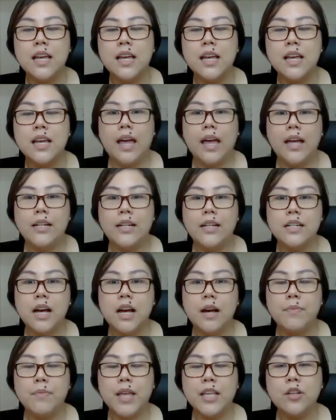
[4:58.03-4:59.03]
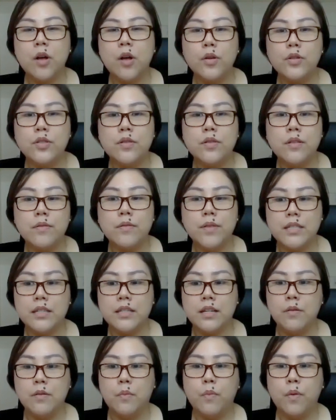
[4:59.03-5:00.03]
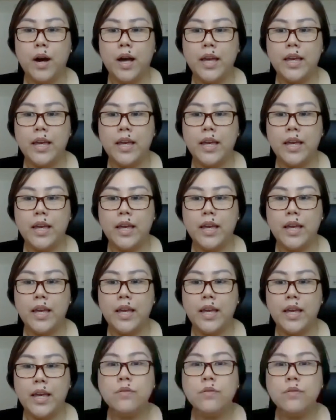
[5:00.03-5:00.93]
And that's also the reason why I